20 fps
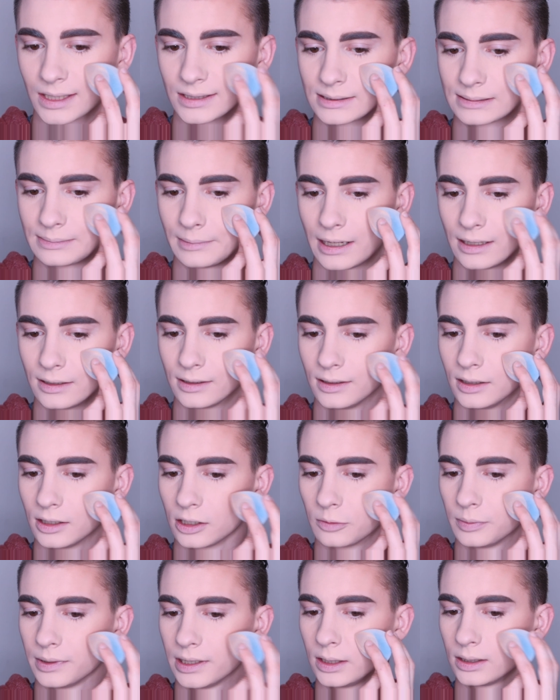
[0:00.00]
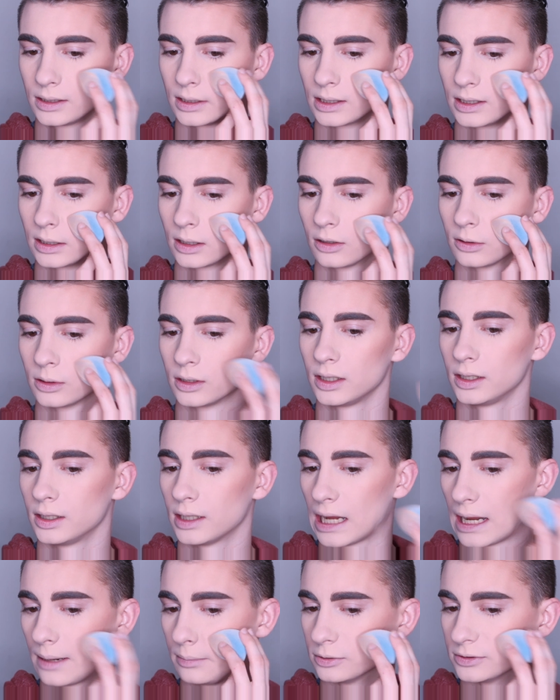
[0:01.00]
Smile a little bit, get it on
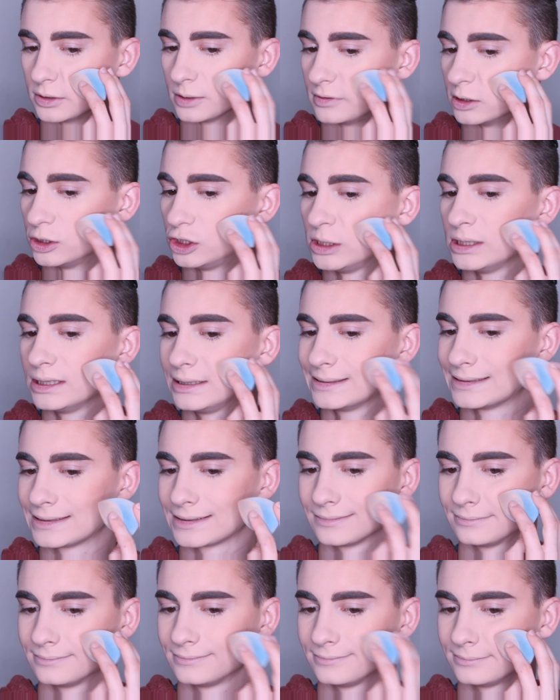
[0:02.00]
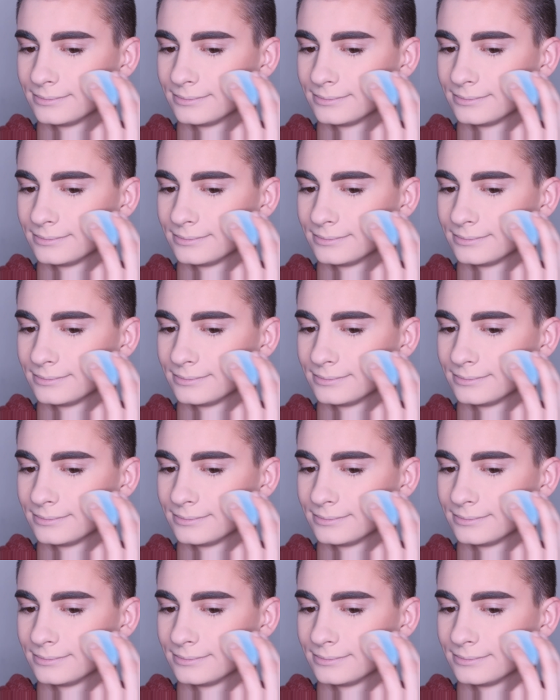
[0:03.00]
the apples of the cheeks.